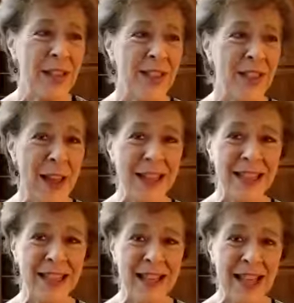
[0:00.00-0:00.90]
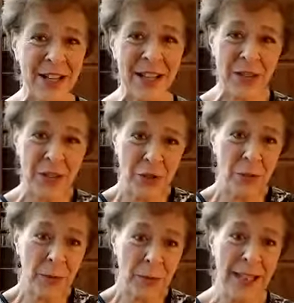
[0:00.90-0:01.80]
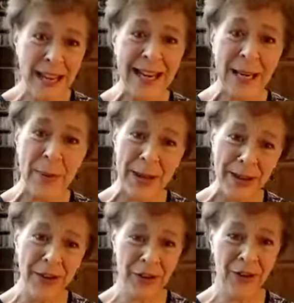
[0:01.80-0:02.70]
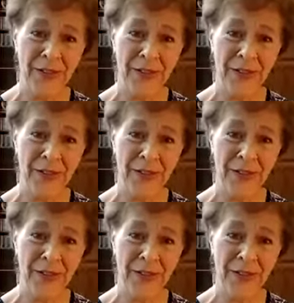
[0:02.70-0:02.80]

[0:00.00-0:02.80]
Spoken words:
that you're really any better.